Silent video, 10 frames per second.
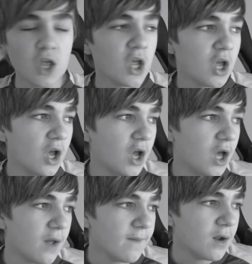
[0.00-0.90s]
uh,
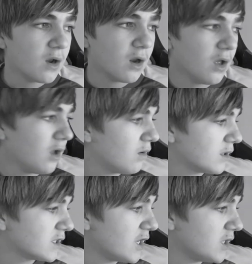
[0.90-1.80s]
uh, I don't
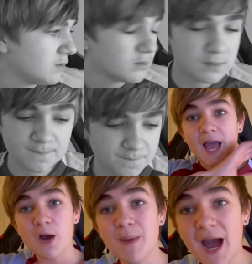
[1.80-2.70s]
know.
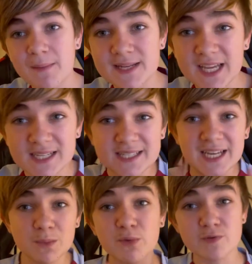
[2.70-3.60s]
Elmohamady is dealing
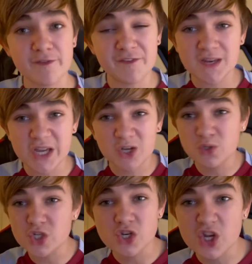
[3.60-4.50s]
with Raphinha, who's
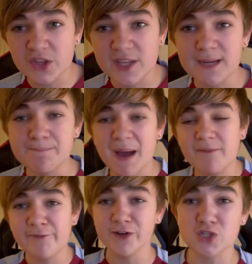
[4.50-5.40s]
done nothing.
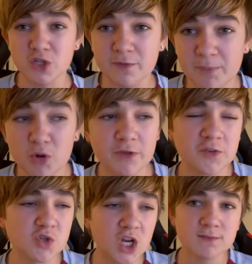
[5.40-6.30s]
Bamford has got the ball a few
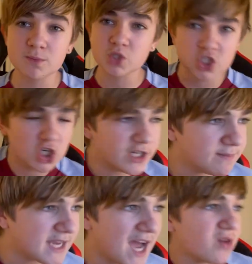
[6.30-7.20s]
times, but we're shutting him
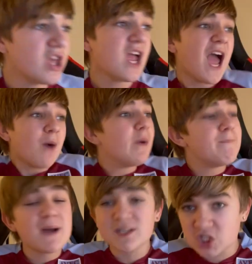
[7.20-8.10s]
down. And we're
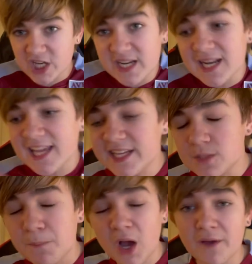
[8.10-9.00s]
matching leads
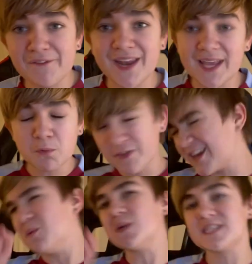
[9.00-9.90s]
perfectly. One thing I
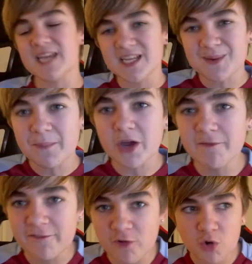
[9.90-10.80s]
would say is when we're going
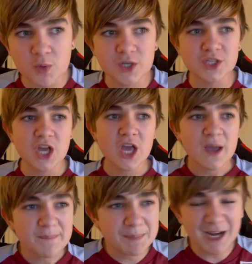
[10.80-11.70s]
forward,
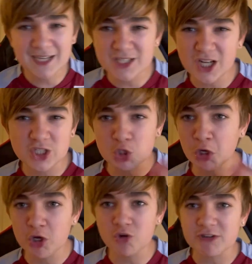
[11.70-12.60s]
players like
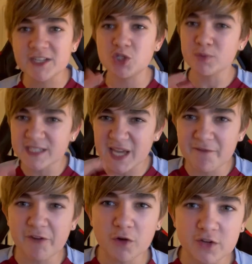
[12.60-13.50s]
Traore do need to get
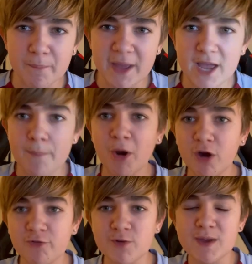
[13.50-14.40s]
involved a bit. Apart
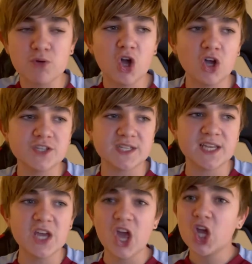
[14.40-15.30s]
from El Ghazi
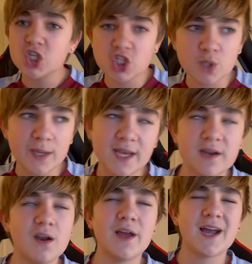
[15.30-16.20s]
shooting
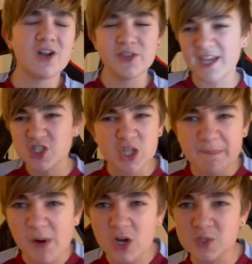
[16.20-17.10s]
like on the edge of the
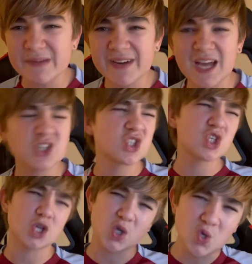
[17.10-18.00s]
box, we haven't had
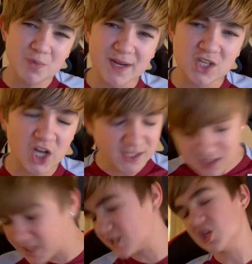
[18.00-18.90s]
too many
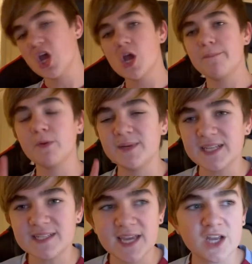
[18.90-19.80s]
chances, but we did
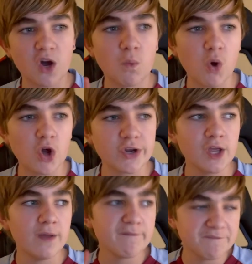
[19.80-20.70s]
take our one
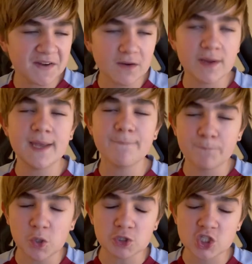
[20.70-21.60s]
very
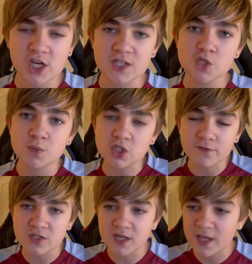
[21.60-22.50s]
important chance, which
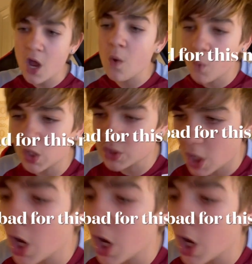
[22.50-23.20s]
obviously was our